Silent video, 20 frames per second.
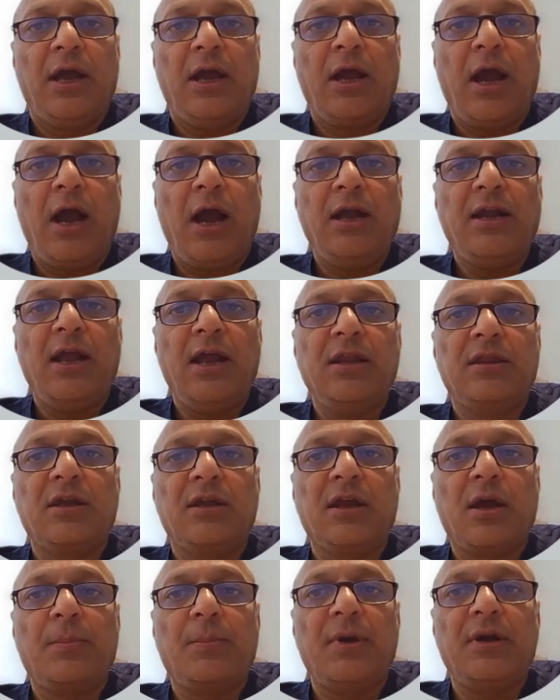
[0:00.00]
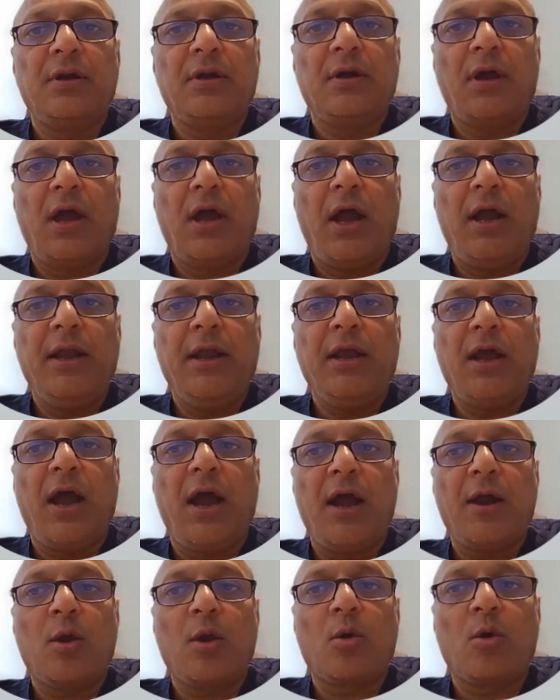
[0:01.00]
guidelines recommend adding
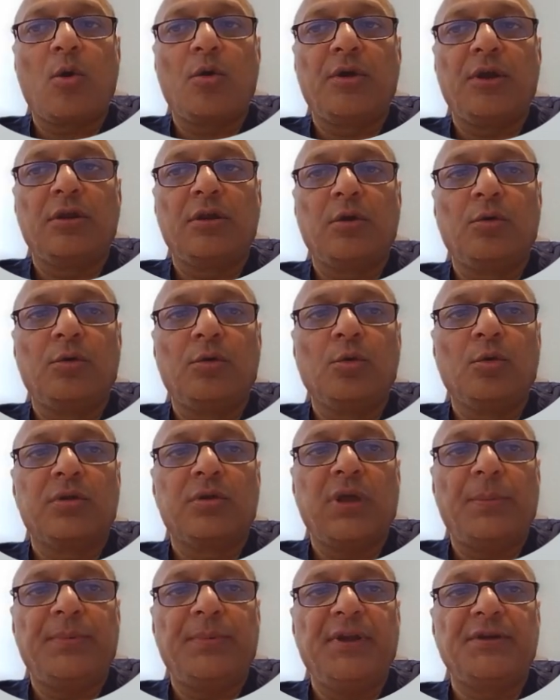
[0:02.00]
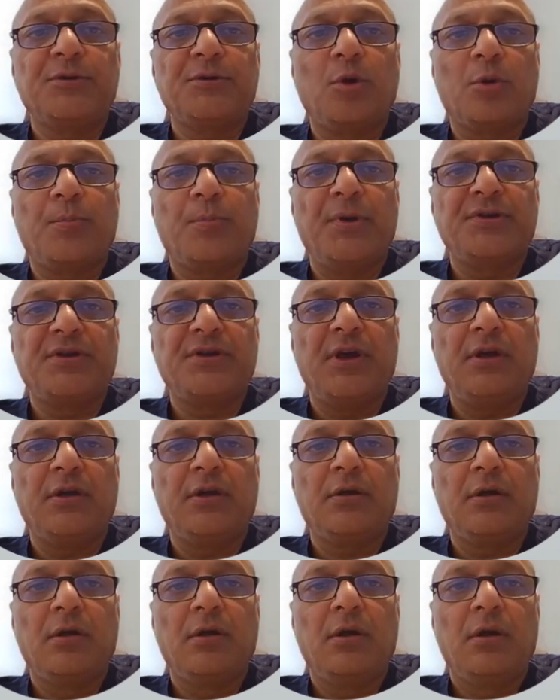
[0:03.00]
hydrocortisone to septic shock patients